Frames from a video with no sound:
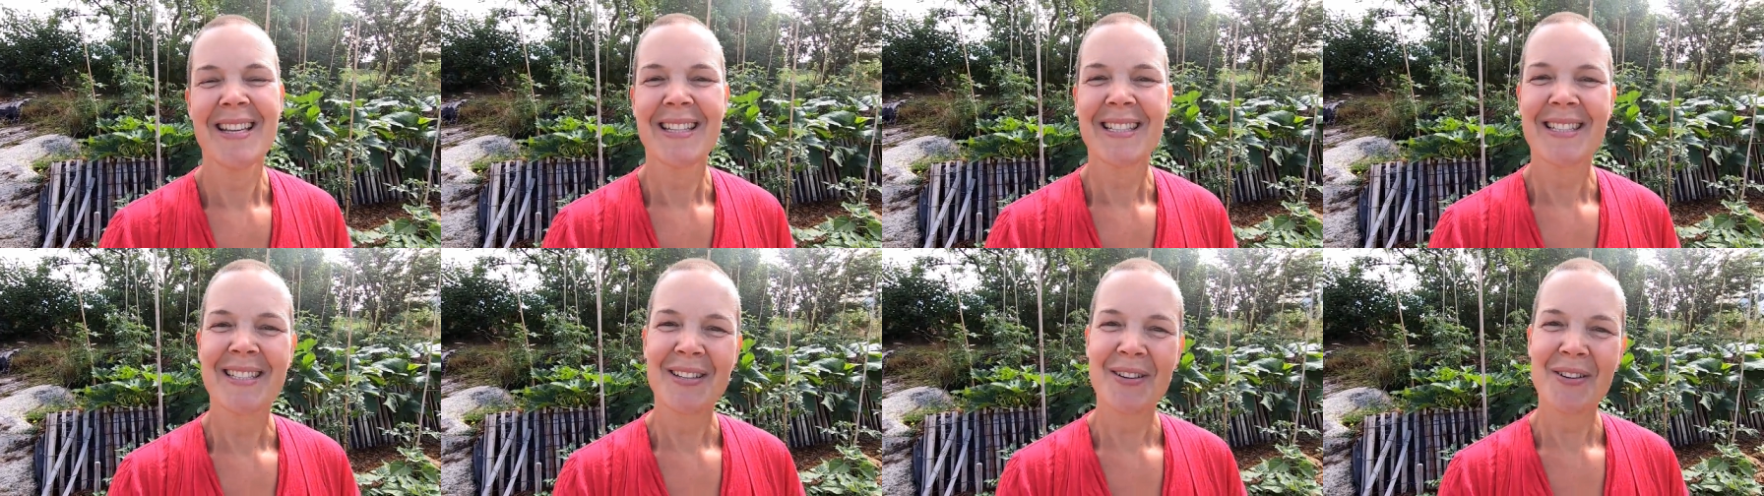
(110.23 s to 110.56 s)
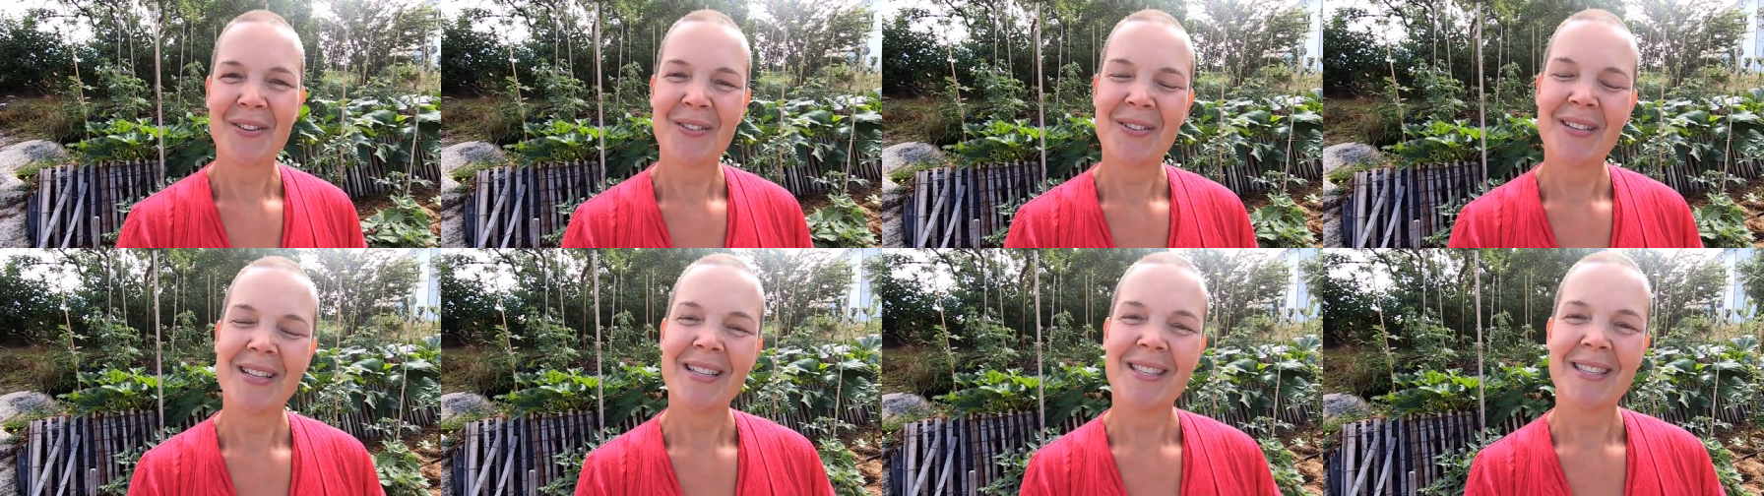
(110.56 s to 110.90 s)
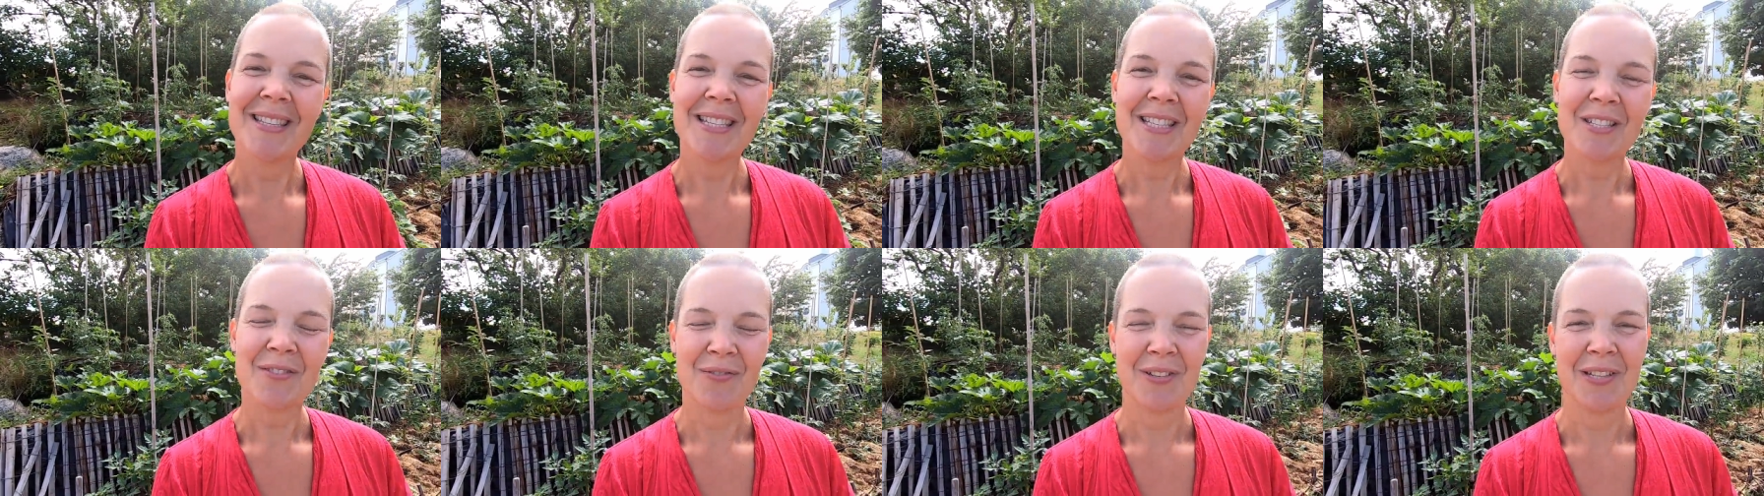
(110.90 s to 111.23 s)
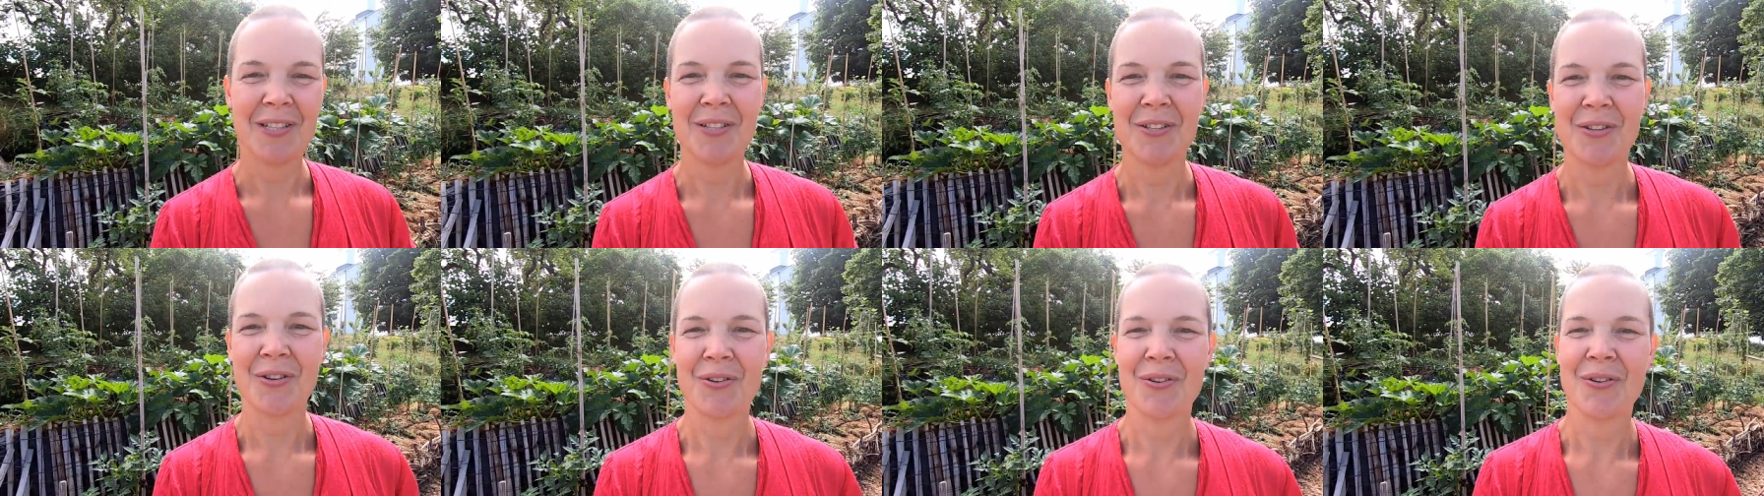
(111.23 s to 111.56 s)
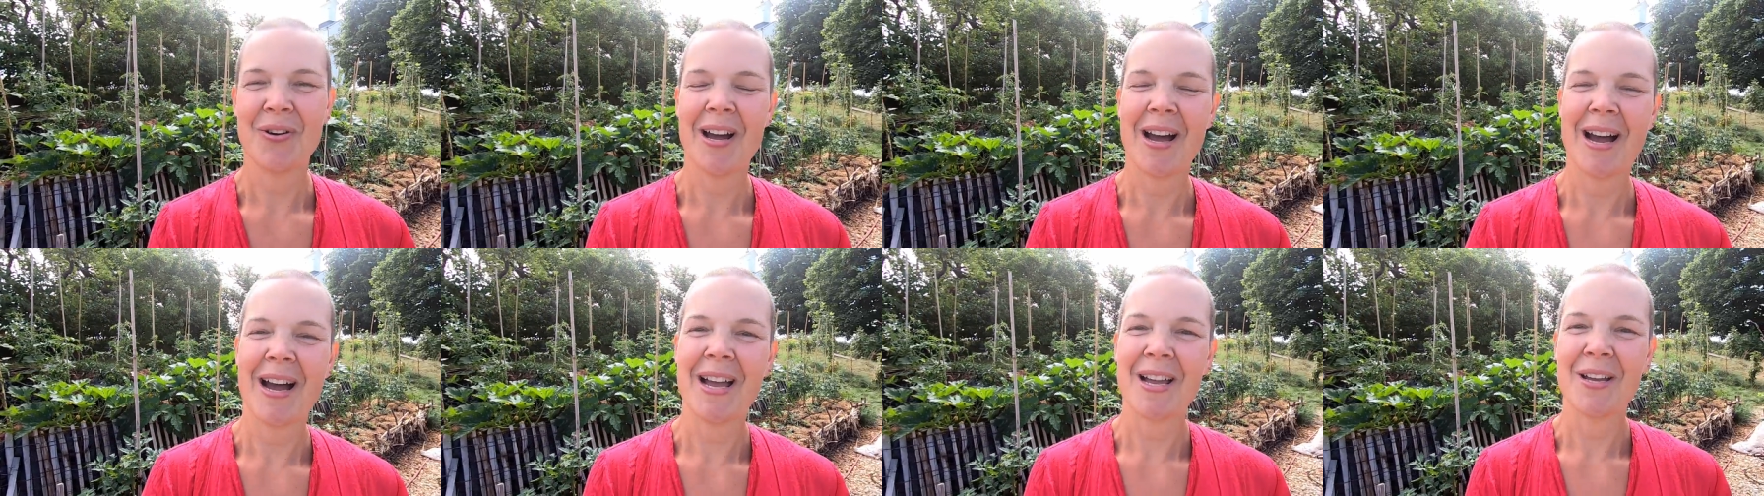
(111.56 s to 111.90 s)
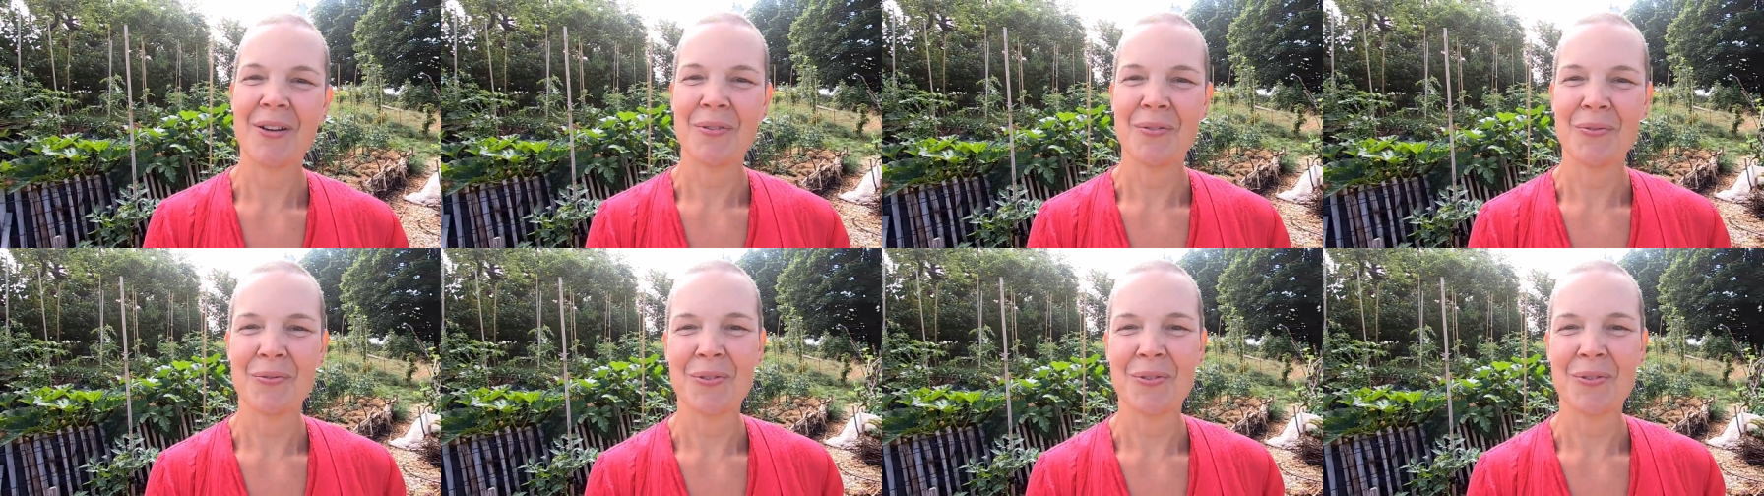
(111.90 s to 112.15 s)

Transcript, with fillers: So in this video I